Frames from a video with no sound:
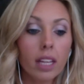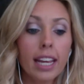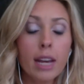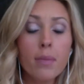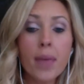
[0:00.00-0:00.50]

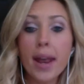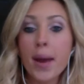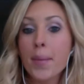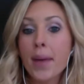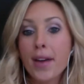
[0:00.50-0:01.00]
Amp that
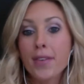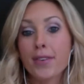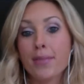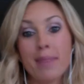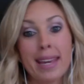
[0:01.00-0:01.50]
up.
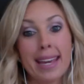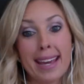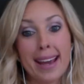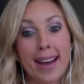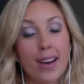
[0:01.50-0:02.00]
For
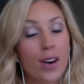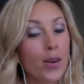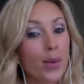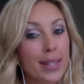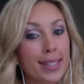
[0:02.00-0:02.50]
me, I
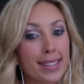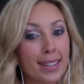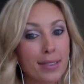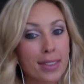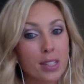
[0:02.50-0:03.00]
always
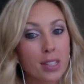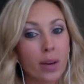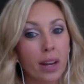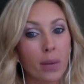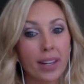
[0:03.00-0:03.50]
stick with the
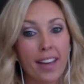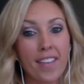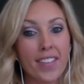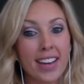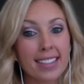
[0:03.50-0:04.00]

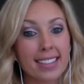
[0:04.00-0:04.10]
21-day fix